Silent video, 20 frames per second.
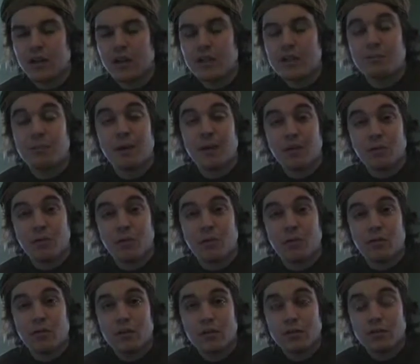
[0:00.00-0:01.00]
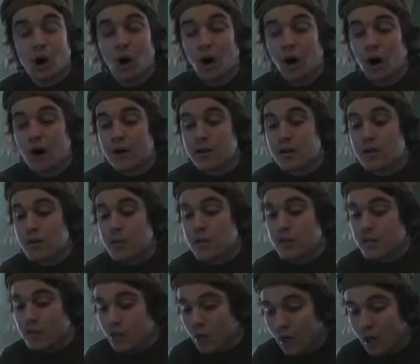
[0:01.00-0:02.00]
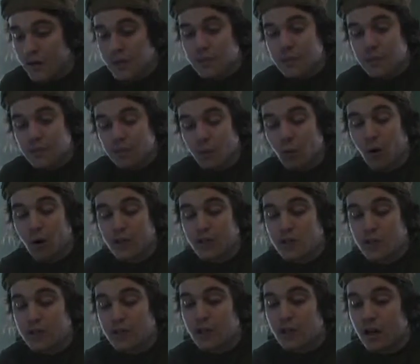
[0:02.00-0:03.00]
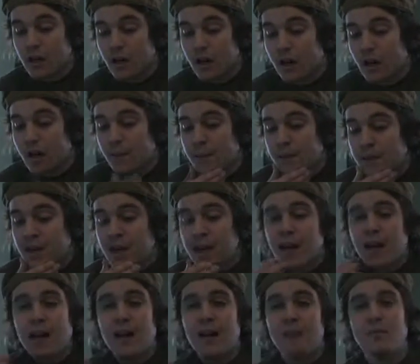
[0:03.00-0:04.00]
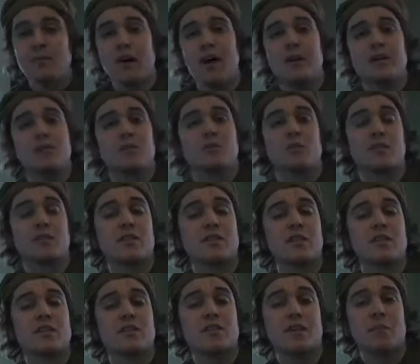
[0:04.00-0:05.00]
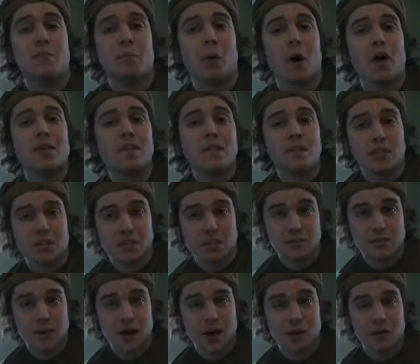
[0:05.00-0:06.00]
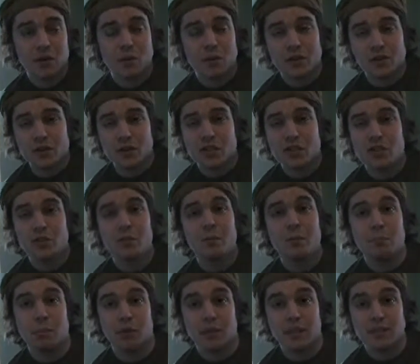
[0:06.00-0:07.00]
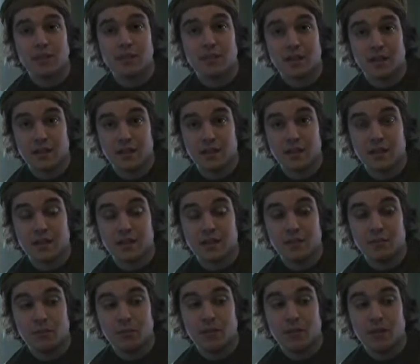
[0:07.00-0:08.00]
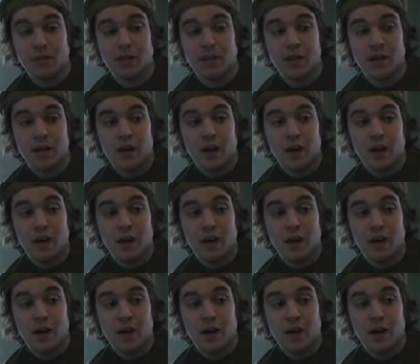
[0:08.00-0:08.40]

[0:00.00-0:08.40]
It's painful. It's hard. It's hard to keep watching it. And I just want to say this: if Bard kills Smaug with a stupid ballista at the end of the movie,